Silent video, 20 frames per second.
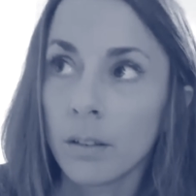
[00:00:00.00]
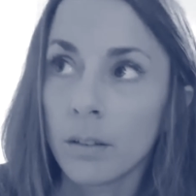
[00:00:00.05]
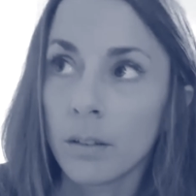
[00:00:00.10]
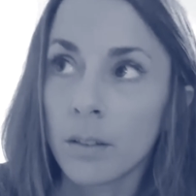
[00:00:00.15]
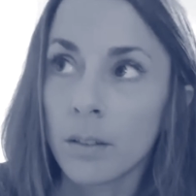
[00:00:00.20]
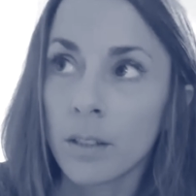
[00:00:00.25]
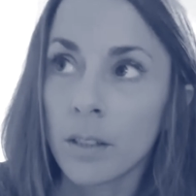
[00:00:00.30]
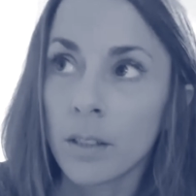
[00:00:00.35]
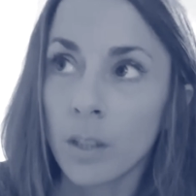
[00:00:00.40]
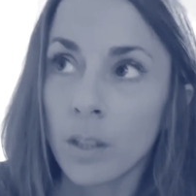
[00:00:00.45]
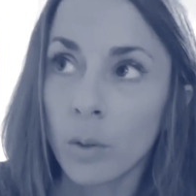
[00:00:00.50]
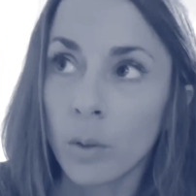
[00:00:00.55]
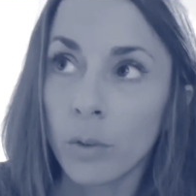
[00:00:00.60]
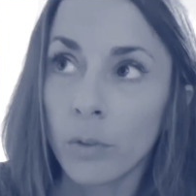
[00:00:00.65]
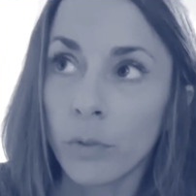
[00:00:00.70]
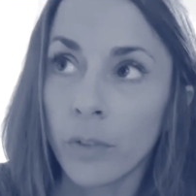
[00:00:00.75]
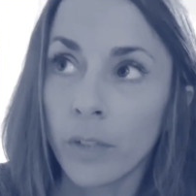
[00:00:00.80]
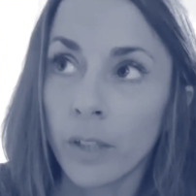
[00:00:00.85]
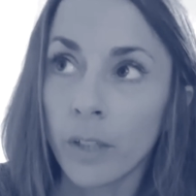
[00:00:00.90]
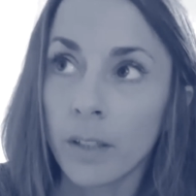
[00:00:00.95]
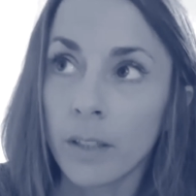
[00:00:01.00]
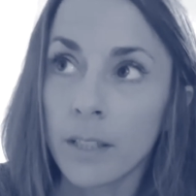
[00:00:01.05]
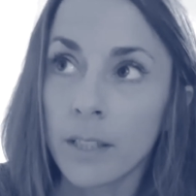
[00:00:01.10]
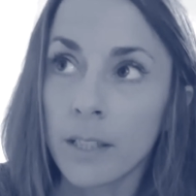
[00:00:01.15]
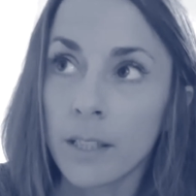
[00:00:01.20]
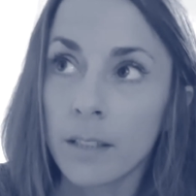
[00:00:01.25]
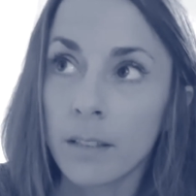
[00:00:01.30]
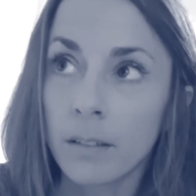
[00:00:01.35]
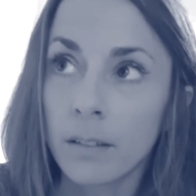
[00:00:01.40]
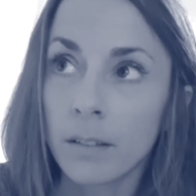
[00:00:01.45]
So if it's
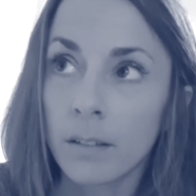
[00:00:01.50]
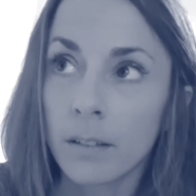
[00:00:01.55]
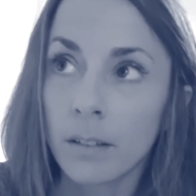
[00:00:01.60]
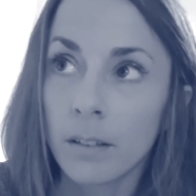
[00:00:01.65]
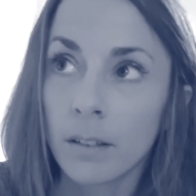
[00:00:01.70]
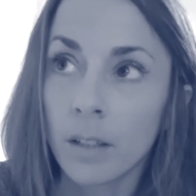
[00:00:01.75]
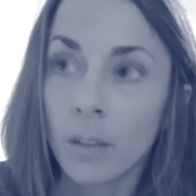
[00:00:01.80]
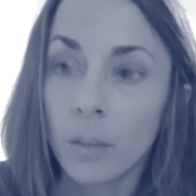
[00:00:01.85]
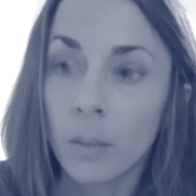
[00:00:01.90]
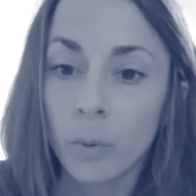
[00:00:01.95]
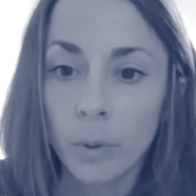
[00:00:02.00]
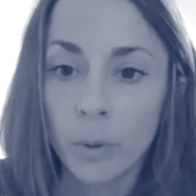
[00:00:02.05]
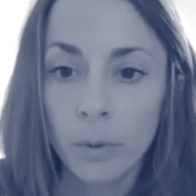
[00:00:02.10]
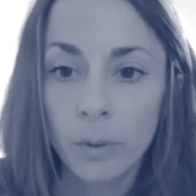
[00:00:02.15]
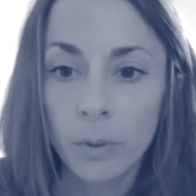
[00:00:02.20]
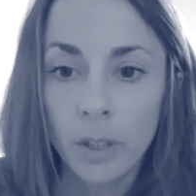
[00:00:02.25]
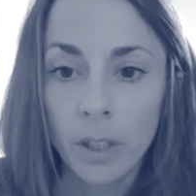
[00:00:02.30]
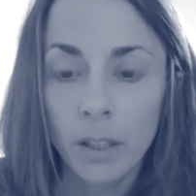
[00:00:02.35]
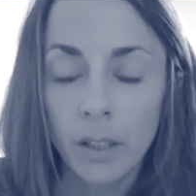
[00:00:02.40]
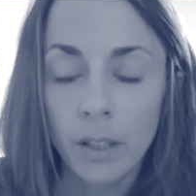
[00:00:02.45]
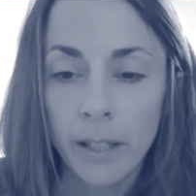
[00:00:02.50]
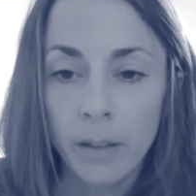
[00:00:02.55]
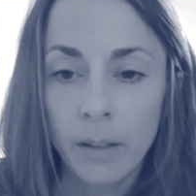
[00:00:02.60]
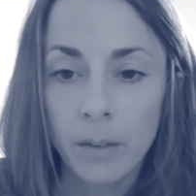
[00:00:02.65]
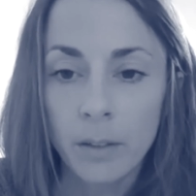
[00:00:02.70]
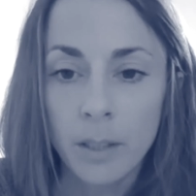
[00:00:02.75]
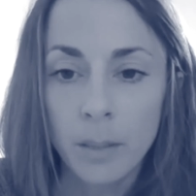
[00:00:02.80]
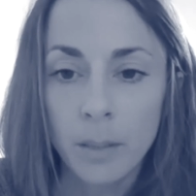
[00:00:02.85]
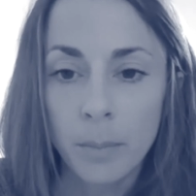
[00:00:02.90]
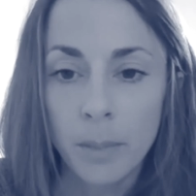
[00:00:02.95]
that we're only allowed
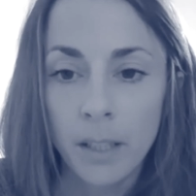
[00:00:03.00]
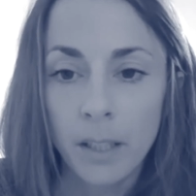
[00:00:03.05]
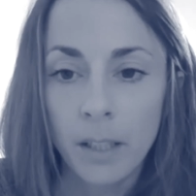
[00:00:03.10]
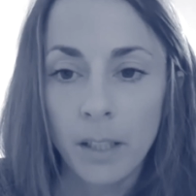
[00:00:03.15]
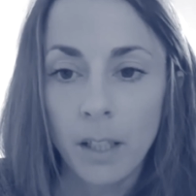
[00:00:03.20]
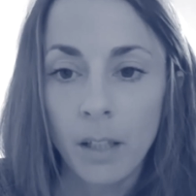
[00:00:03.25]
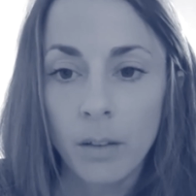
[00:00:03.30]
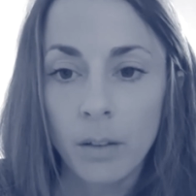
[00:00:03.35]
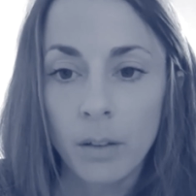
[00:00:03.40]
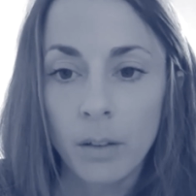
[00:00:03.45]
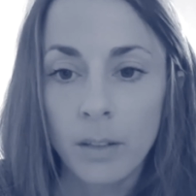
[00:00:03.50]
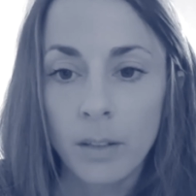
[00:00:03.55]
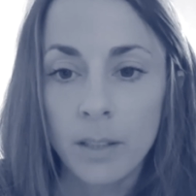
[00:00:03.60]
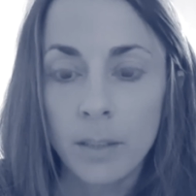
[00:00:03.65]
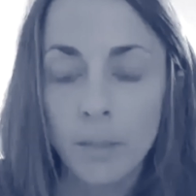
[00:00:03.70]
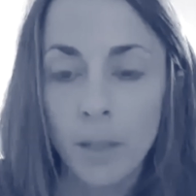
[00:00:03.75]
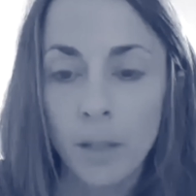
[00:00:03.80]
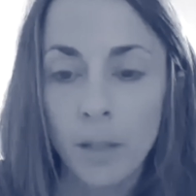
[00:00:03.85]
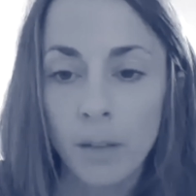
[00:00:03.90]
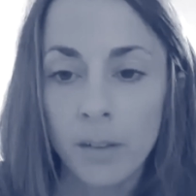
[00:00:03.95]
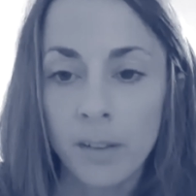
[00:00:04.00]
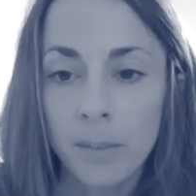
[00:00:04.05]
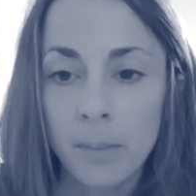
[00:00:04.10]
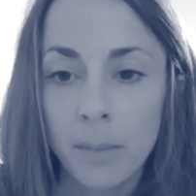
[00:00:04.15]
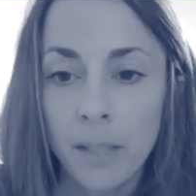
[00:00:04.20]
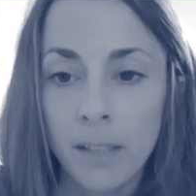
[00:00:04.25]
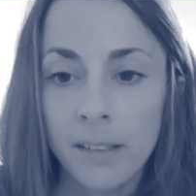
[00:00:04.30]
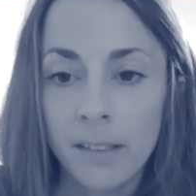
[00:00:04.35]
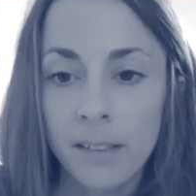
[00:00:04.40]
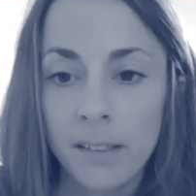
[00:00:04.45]
to be together in smaller
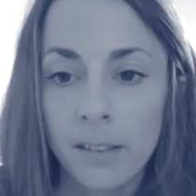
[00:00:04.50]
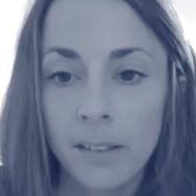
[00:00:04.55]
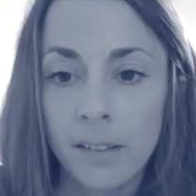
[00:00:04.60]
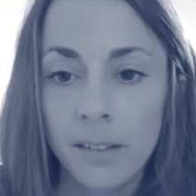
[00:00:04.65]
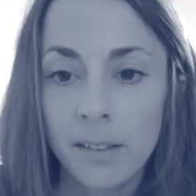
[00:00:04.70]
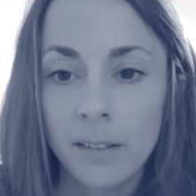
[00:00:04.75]
spaces,